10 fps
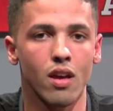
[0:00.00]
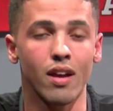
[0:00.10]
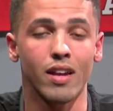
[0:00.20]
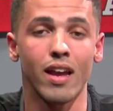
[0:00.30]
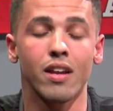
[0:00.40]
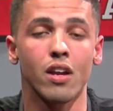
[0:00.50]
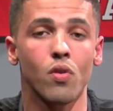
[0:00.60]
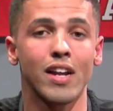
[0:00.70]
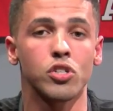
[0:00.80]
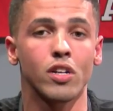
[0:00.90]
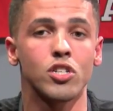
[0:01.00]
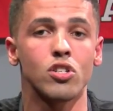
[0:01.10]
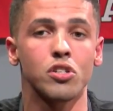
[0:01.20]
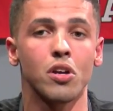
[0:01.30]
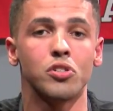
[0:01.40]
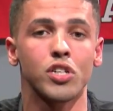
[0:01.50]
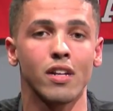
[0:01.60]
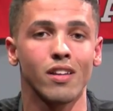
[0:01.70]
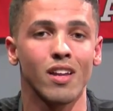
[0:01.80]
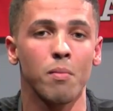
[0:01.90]
Again, congratulations to Coach
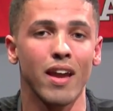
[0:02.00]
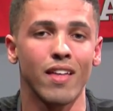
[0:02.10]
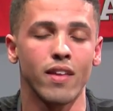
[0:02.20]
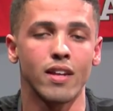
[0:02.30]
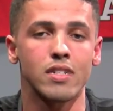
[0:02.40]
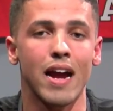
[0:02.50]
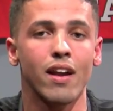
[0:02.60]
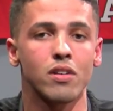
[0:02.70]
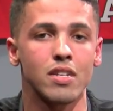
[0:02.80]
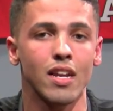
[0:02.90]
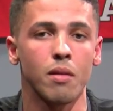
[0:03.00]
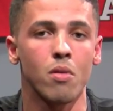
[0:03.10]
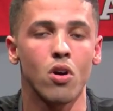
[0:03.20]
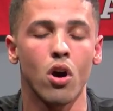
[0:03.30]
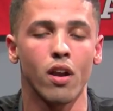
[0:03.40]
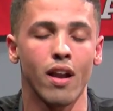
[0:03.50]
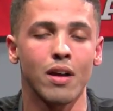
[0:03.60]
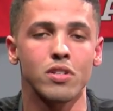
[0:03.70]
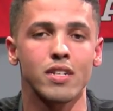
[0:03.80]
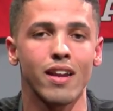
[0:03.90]
Gilliam and the entire team on an
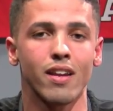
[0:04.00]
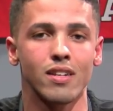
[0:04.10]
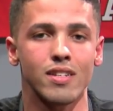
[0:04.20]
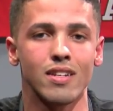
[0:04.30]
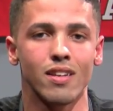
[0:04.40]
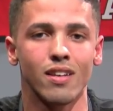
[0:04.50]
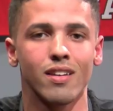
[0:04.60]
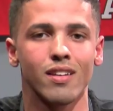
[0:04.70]
outstanding season.